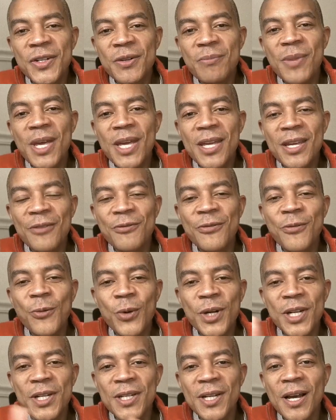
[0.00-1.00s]
to making
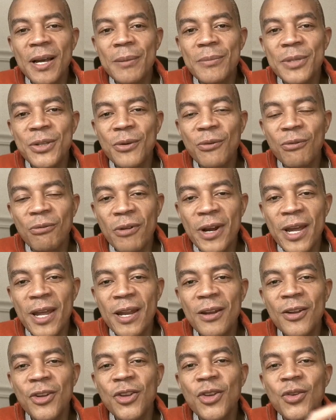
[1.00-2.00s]
40 times the rent,
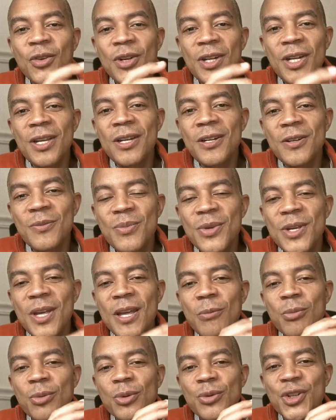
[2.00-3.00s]
you need to be
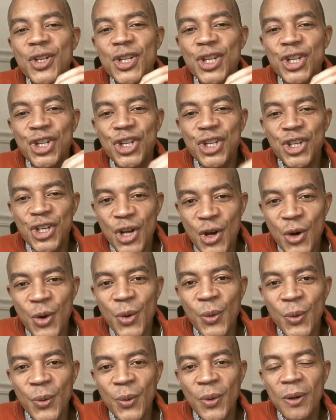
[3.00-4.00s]
able to
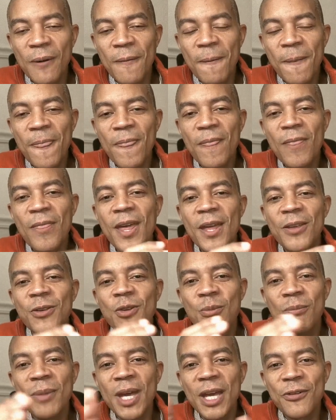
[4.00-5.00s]
show that
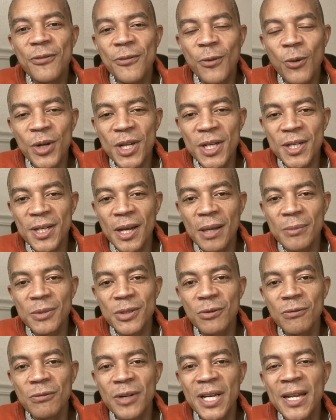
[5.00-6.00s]
you make 40 times
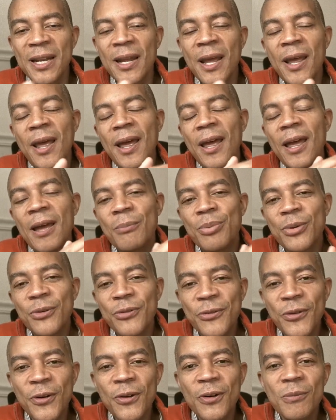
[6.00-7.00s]
the rent and
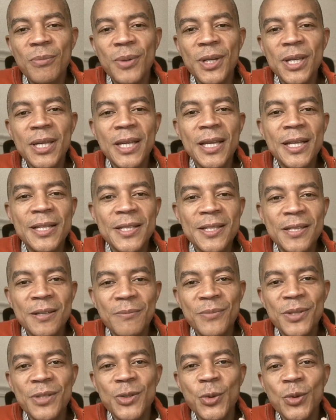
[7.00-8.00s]
preferably in
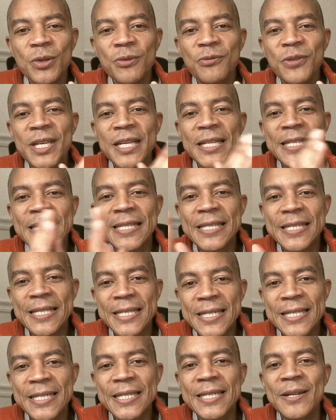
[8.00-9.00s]
some sort of
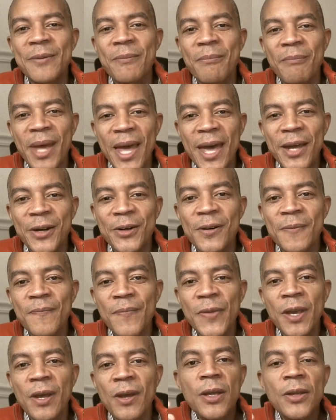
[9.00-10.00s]
consistent manner.
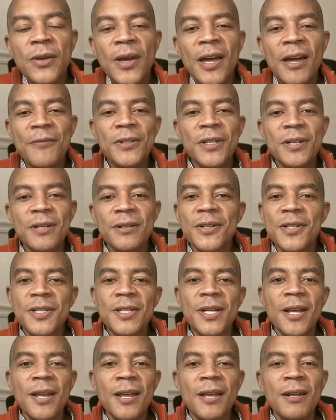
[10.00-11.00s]
You have to
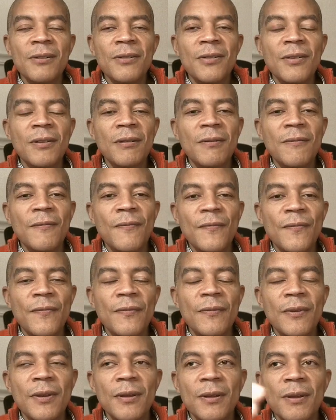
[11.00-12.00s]
understand
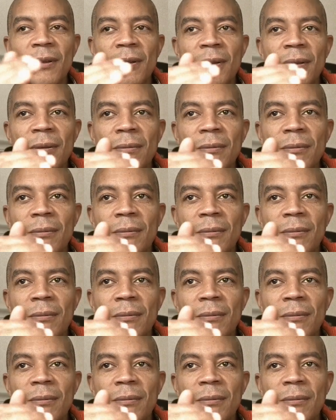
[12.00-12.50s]
the